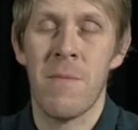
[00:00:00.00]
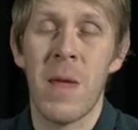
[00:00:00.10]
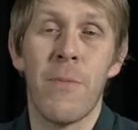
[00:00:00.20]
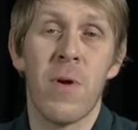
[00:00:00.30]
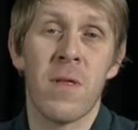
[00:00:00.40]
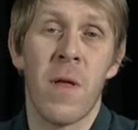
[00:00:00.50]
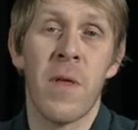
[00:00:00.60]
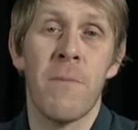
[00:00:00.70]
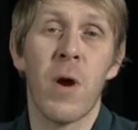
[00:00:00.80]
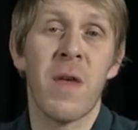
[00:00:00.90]
Many buttons on
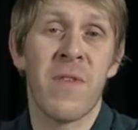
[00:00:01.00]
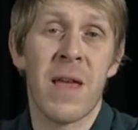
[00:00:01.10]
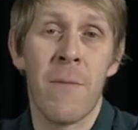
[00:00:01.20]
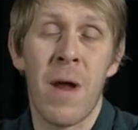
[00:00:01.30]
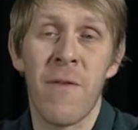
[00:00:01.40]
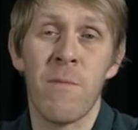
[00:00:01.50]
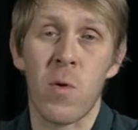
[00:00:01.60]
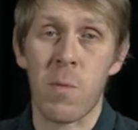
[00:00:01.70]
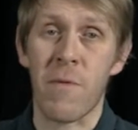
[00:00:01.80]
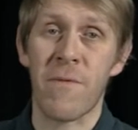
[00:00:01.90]
the body of the camera have
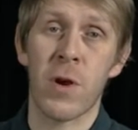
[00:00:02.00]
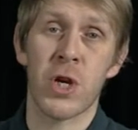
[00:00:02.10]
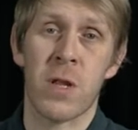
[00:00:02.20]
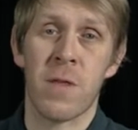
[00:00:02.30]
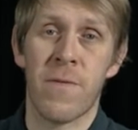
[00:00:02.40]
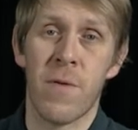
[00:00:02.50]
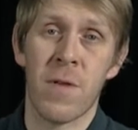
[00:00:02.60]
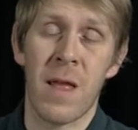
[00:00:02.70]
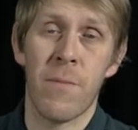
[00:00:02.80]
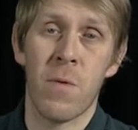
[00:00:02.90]
multiple functions. For
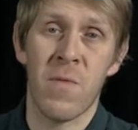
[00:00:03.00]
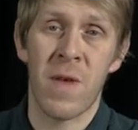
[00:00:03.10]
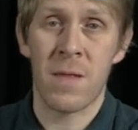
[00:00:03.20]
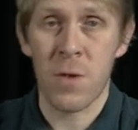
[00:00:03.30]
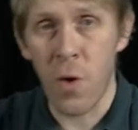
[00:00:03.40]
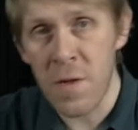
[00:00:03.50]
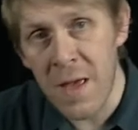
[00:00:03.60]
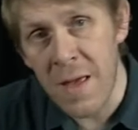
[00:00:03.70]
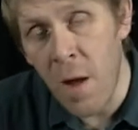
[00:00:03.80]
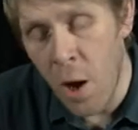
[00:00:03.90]
example, these cross
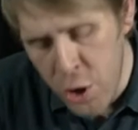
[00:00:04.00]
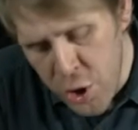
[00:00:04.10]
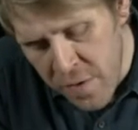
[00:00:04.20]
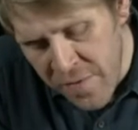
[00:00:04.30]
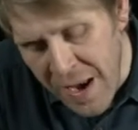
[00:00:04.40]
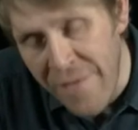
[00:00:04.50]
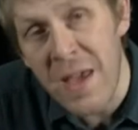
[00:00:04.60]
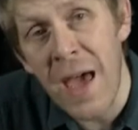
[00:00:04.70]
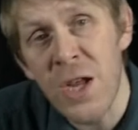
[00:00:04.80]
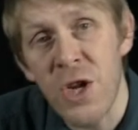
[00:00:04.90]
keys aren't just for
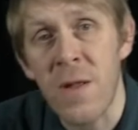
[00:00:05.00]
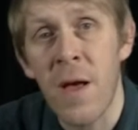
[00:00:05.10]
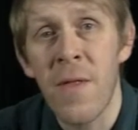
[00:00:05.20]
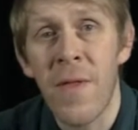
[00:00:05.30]
navigation.